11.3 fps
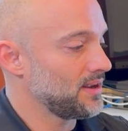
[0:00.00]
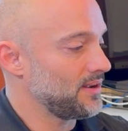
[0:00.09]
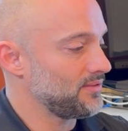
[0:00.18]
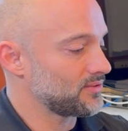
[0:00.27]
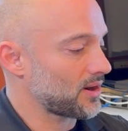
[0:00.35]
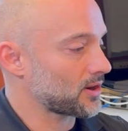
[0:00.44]

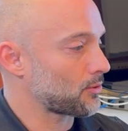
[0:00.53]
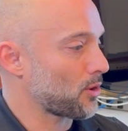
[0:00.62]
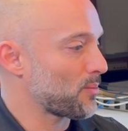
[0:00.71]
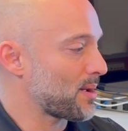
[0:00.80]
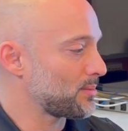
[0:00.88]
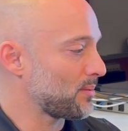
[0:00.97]
If you've got a
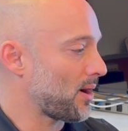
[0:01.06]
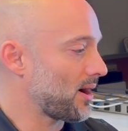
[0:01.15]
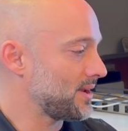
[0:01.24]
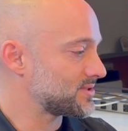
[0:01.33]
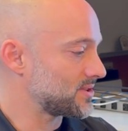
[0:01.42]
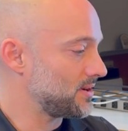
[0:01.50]
Chrome emblem
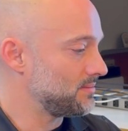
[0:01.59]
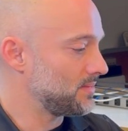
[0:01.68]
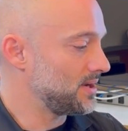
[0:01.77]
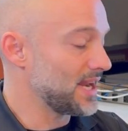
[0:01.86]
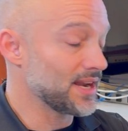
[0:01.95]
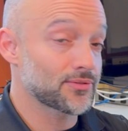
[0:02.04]
on it, it's a
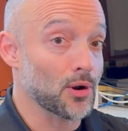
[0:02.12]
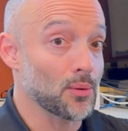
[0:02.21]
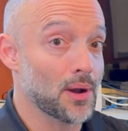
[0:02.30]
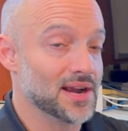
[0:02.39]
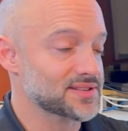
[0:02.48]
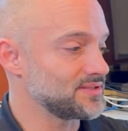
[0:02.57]
native
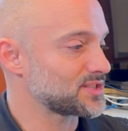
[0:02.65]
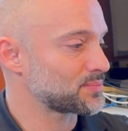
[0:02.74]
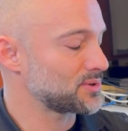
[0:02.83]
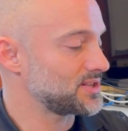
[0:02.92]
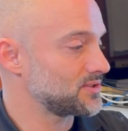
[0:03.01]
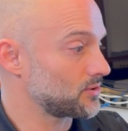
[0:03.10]
Chrome box, and this
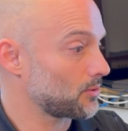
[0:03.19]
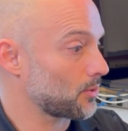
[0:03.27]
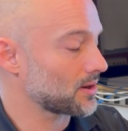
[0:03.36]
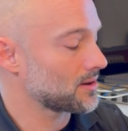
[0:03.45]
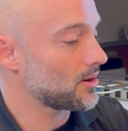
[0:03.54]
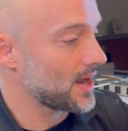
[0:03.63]
procedure will
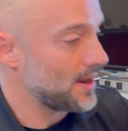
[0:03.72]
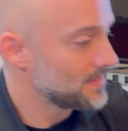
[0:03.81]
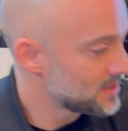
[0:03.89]
work. Okay,